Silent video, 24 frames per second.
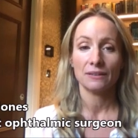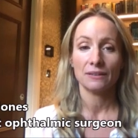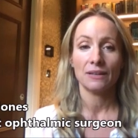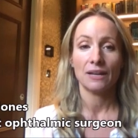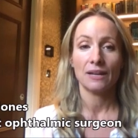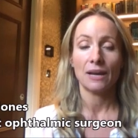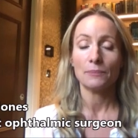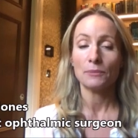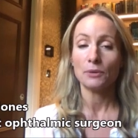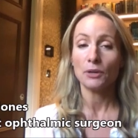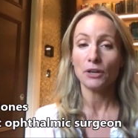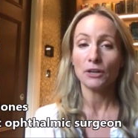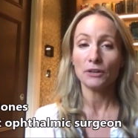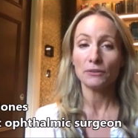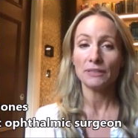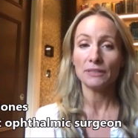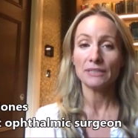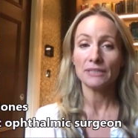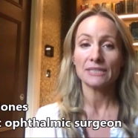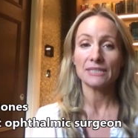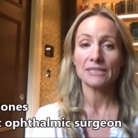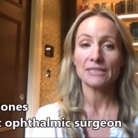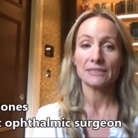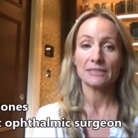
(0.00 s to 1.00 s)
I'm not only
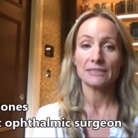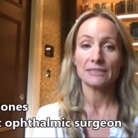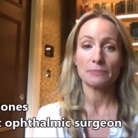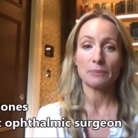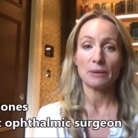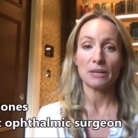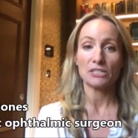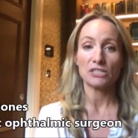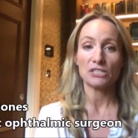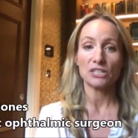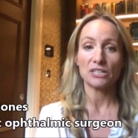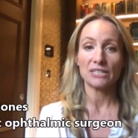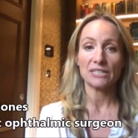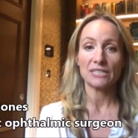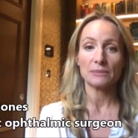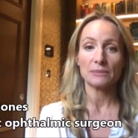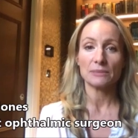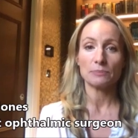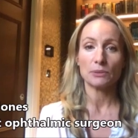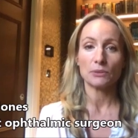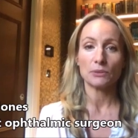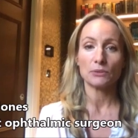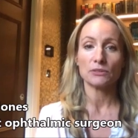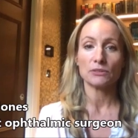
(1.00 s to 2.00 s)
a skills
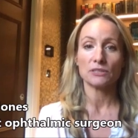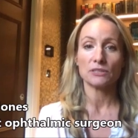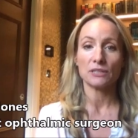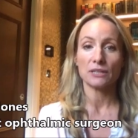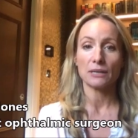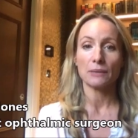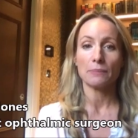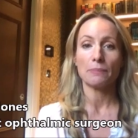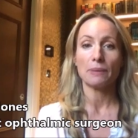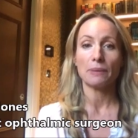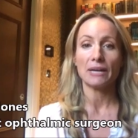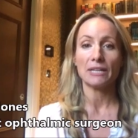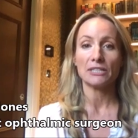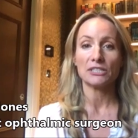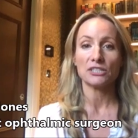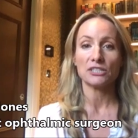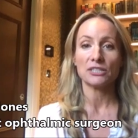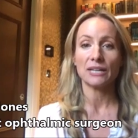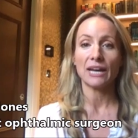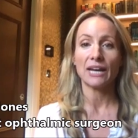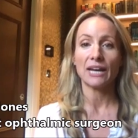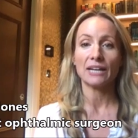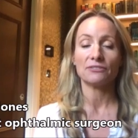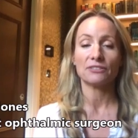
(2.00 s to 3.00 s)
specialist, but also a
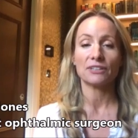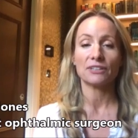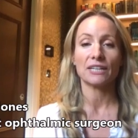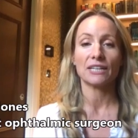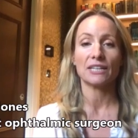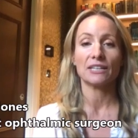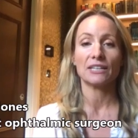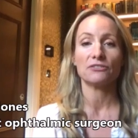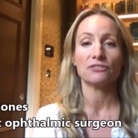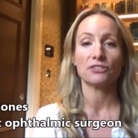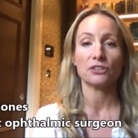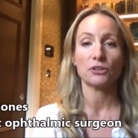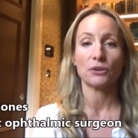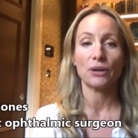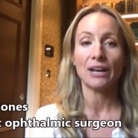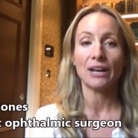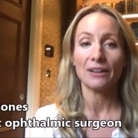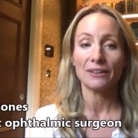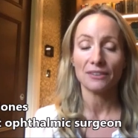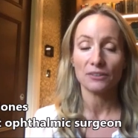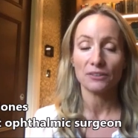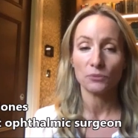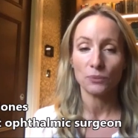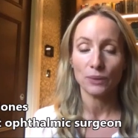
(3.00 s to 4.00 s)
compassionate advocate for your
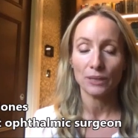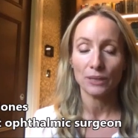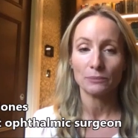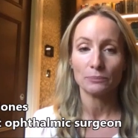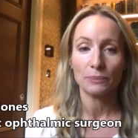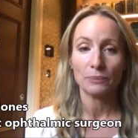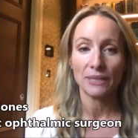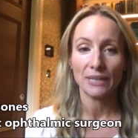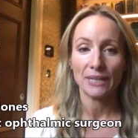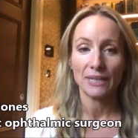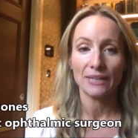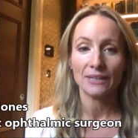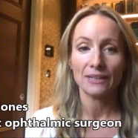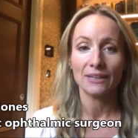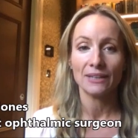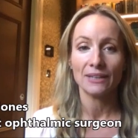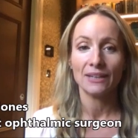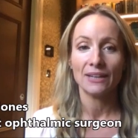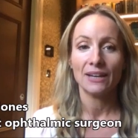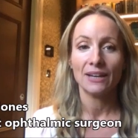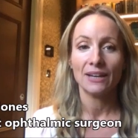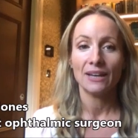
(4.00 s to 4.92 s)
health and well-being,